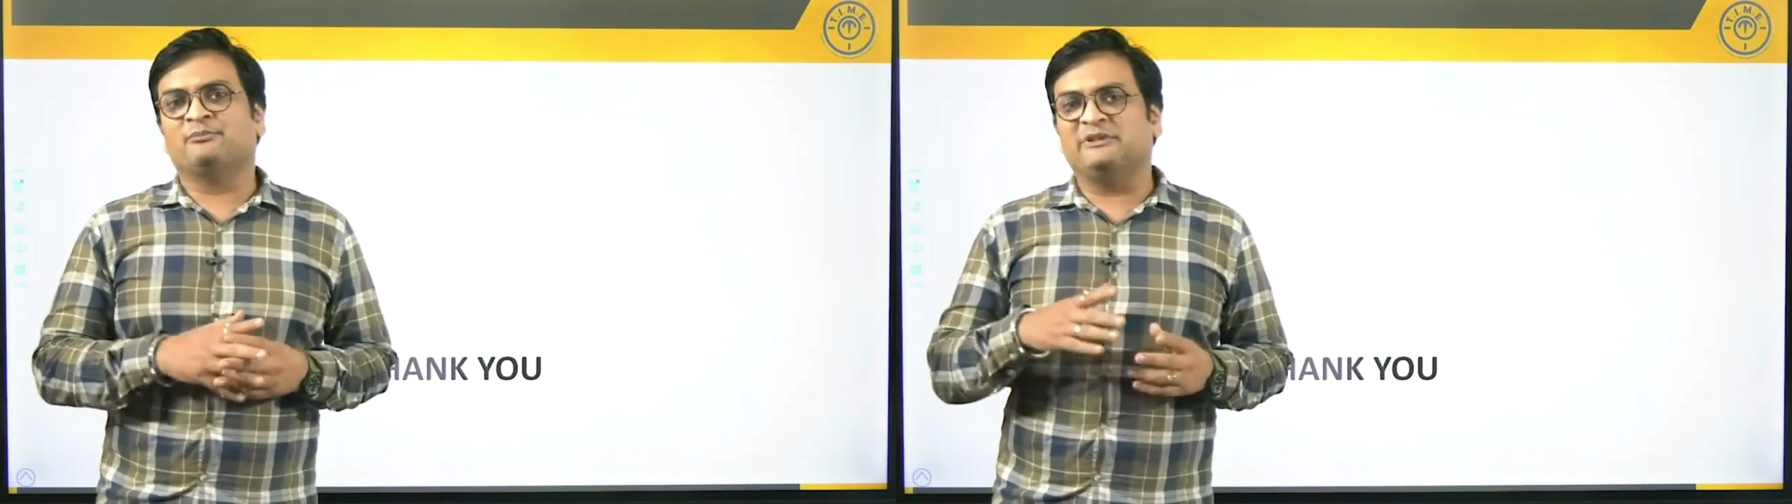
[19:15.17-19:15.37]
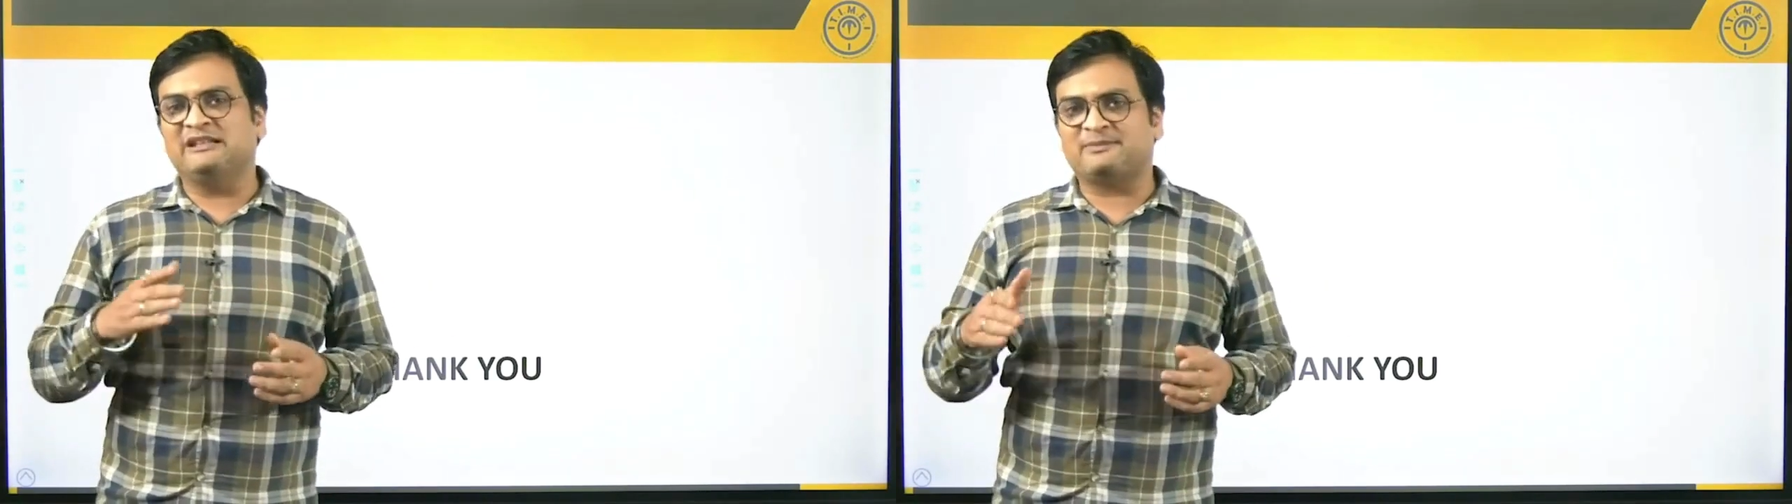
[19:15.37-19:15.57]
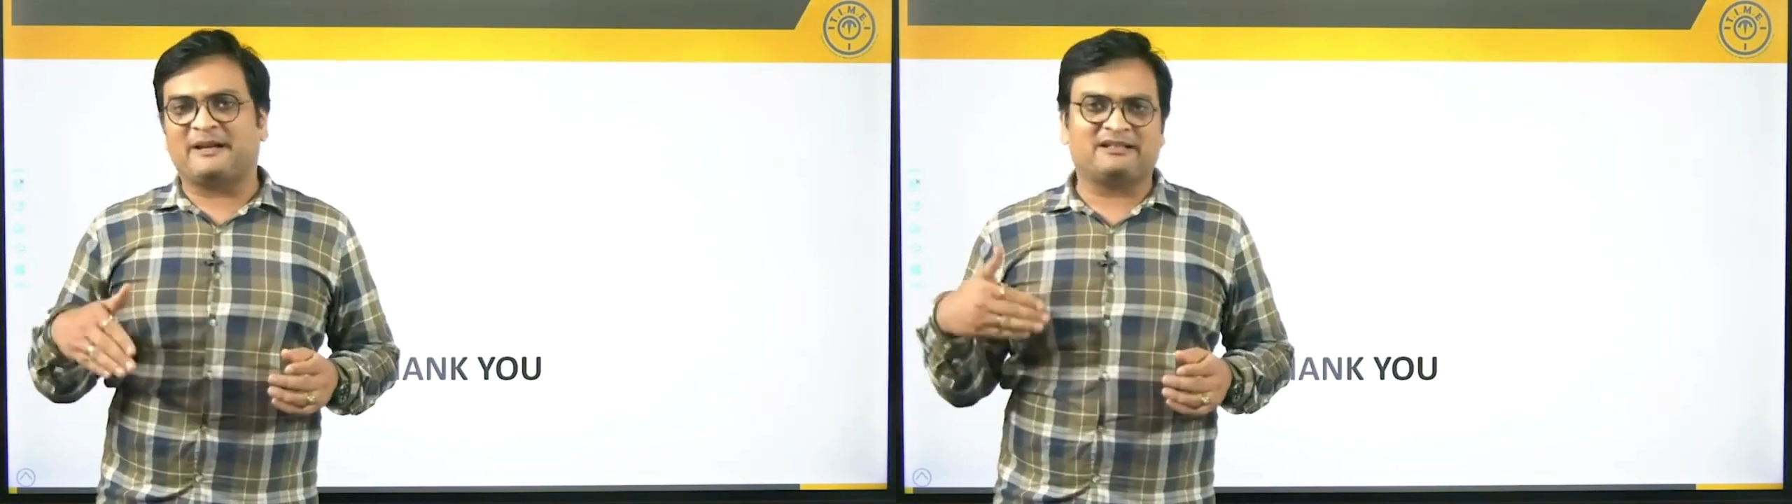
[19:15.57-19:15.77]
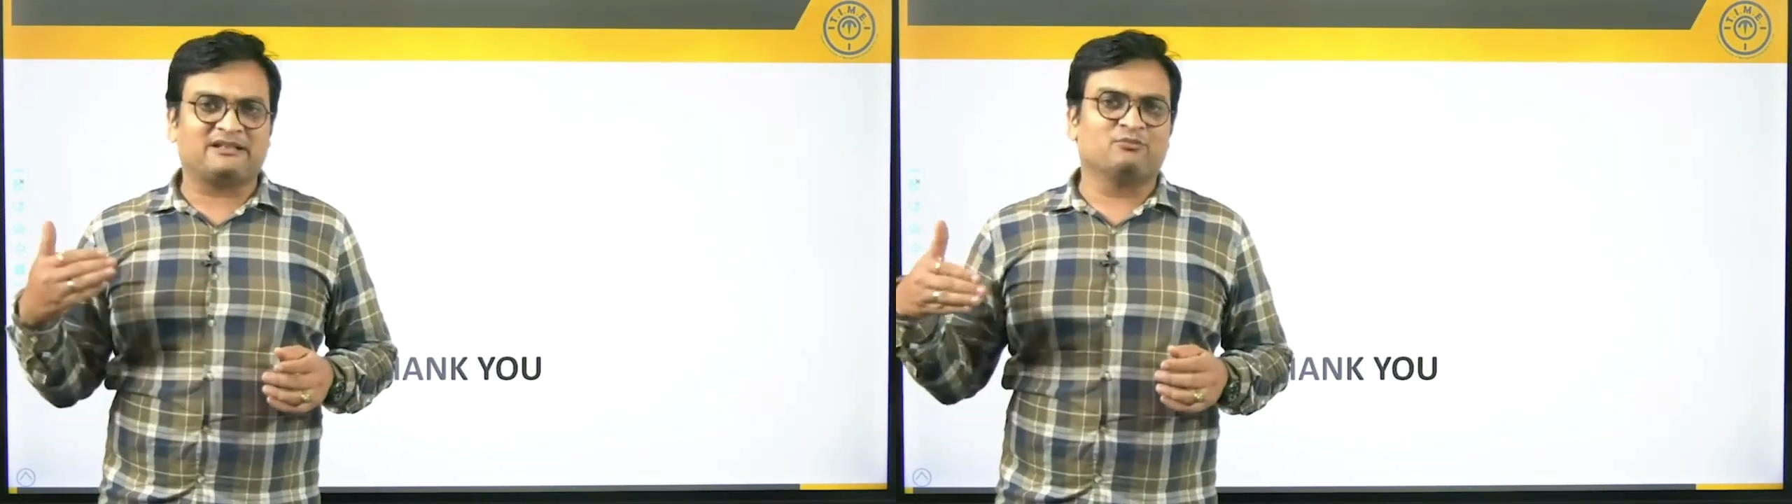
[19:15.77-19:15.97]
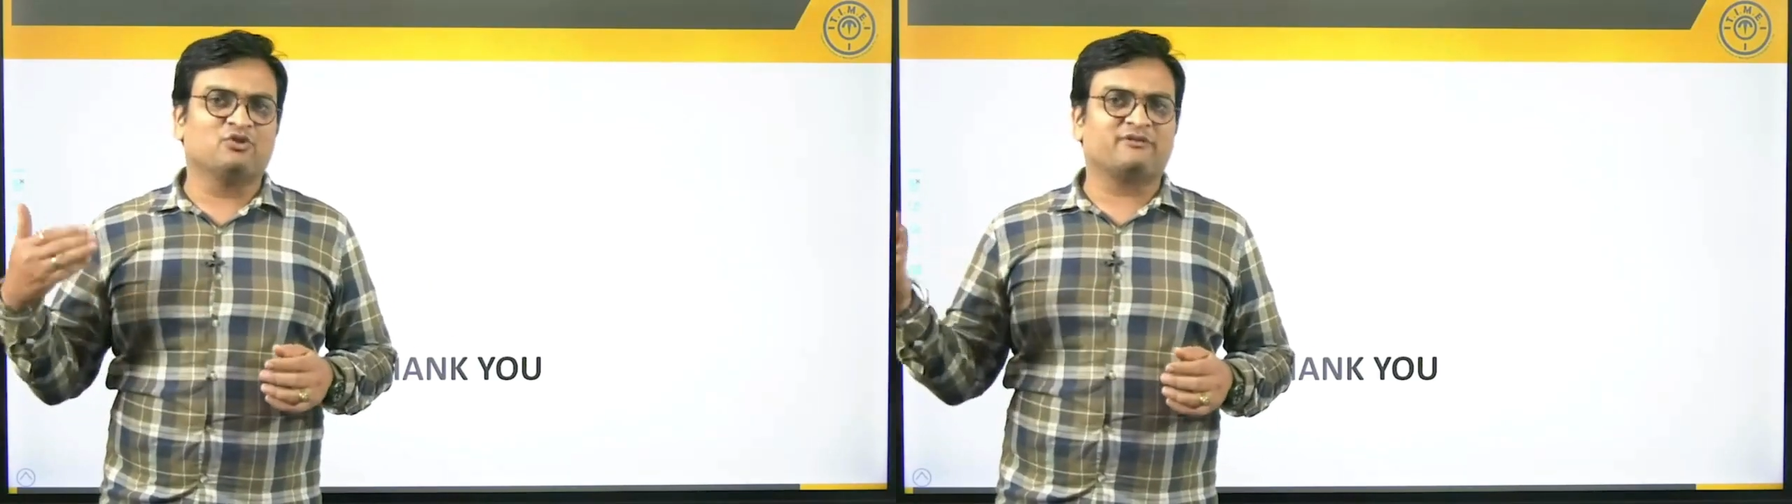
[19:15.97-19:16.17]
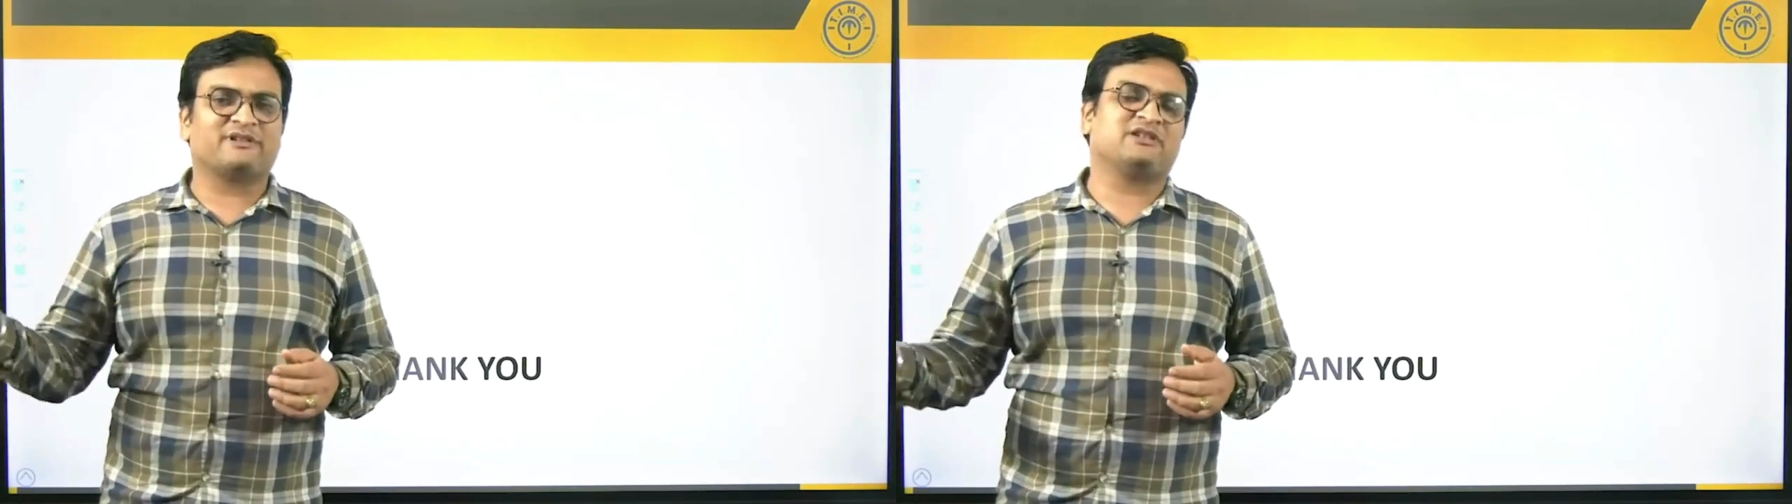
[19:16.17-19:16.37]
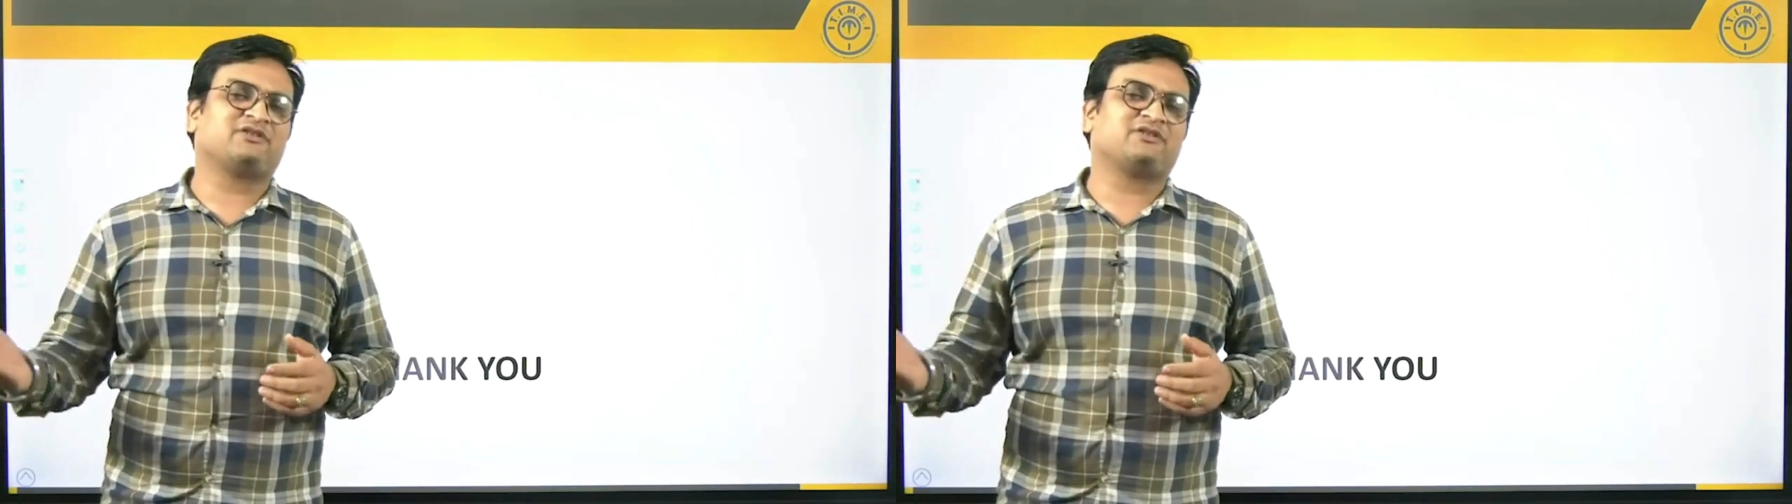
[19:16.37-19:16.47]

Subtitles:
Please practice more questions